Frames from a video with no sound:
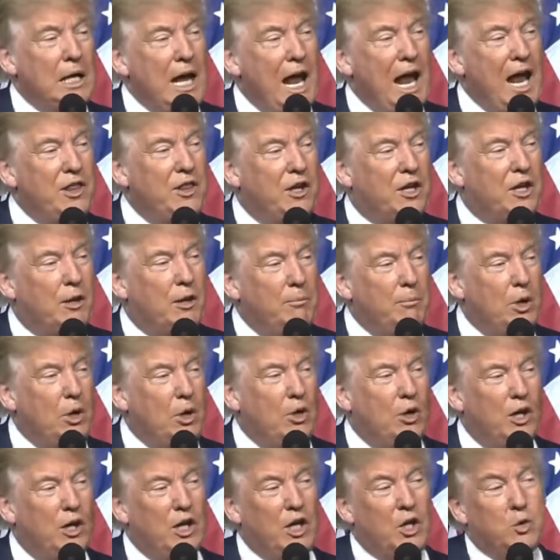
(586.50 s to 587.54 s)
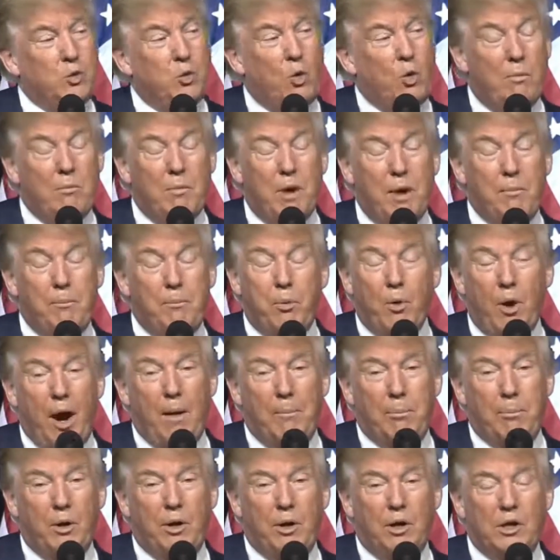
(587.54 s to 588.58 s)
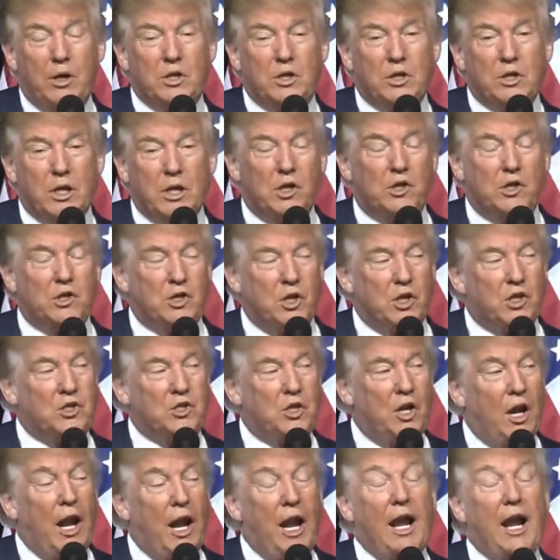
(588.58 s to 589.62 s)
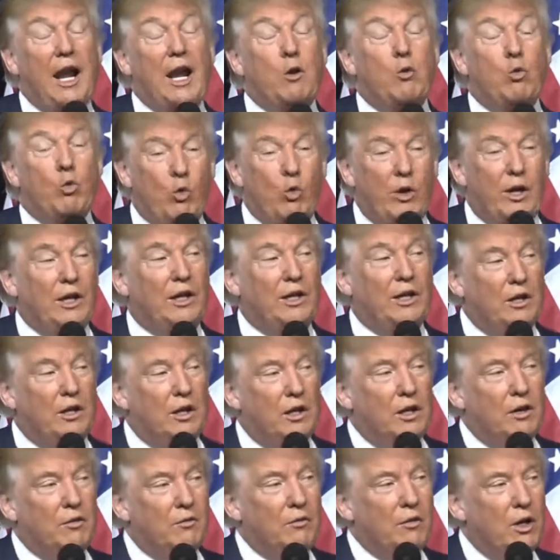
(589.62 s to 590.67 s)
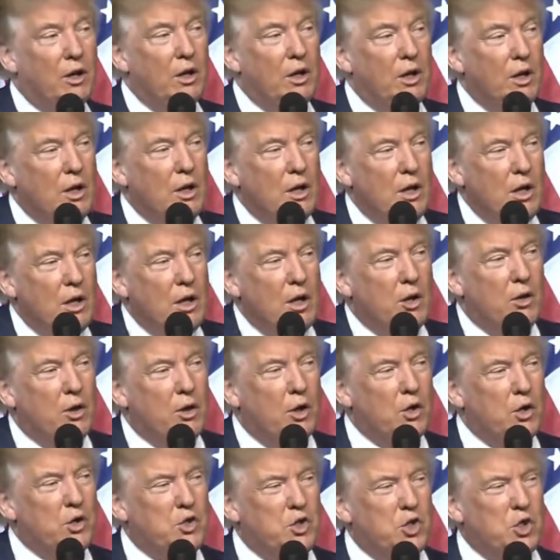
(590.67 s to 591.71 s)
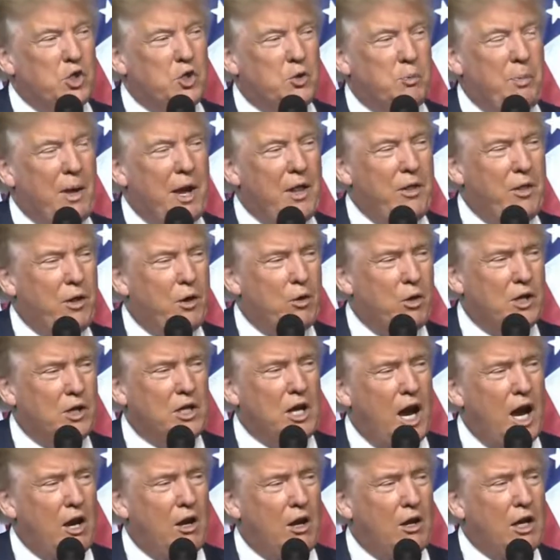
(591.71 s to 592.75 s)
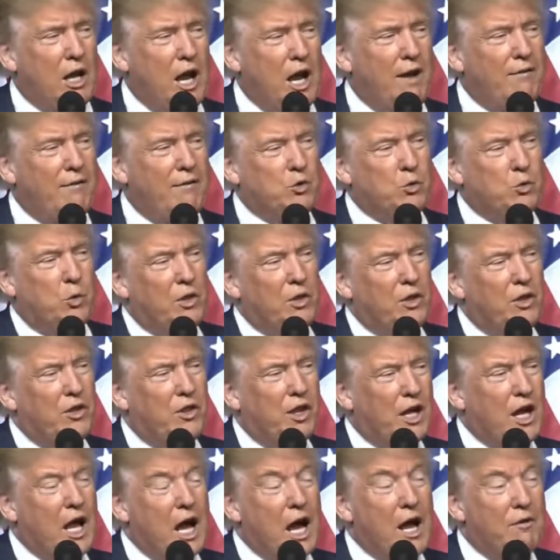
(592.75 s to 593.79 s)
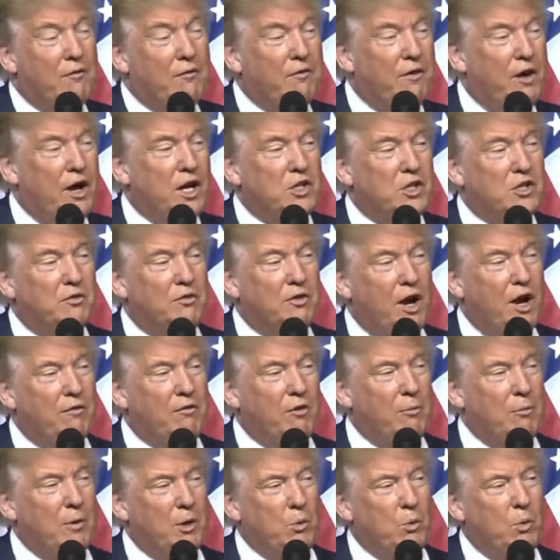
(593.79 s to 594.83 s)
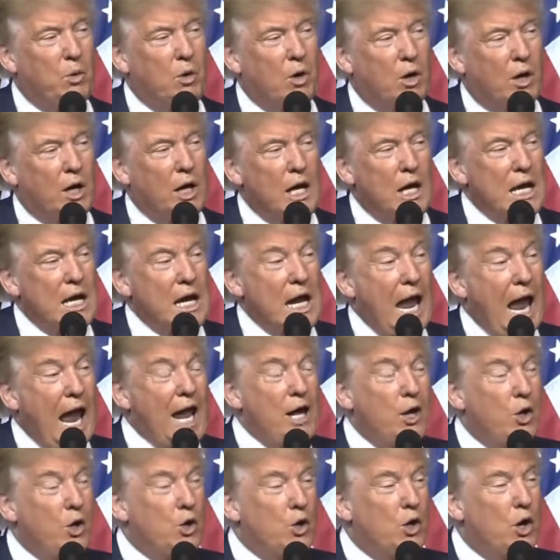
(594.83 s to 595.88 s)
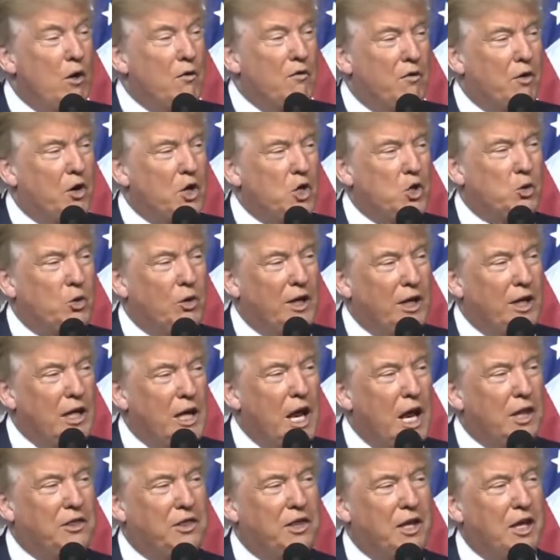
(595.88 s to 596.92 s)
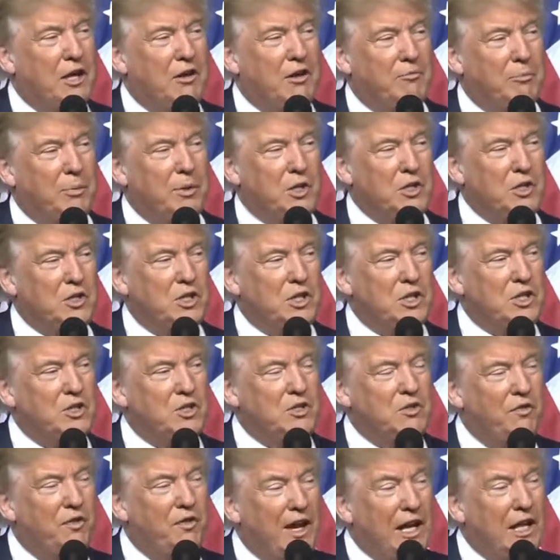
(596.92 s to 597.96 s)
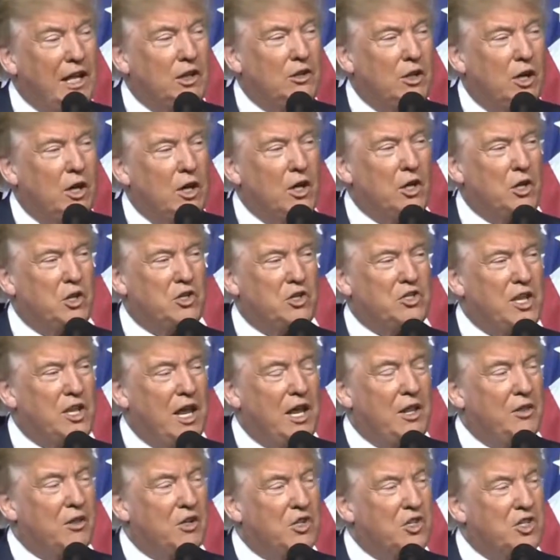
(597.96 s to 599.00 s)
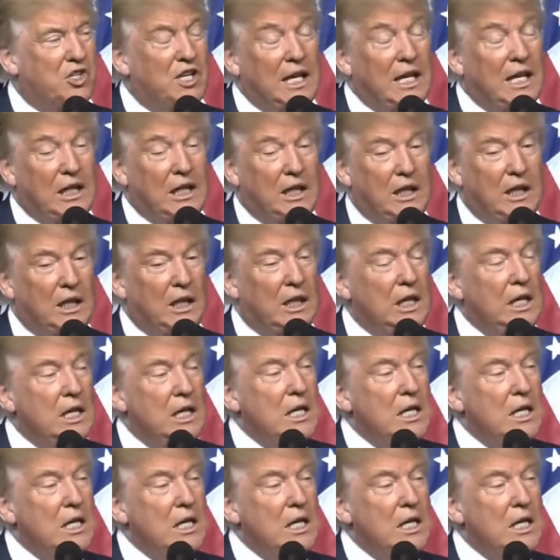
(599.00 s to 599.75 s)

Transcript: and the communities where my properties existed, and I really delivered. Those who spend their entire lives within the confines of government work and who know virtually nothing of business fail to understand the skill,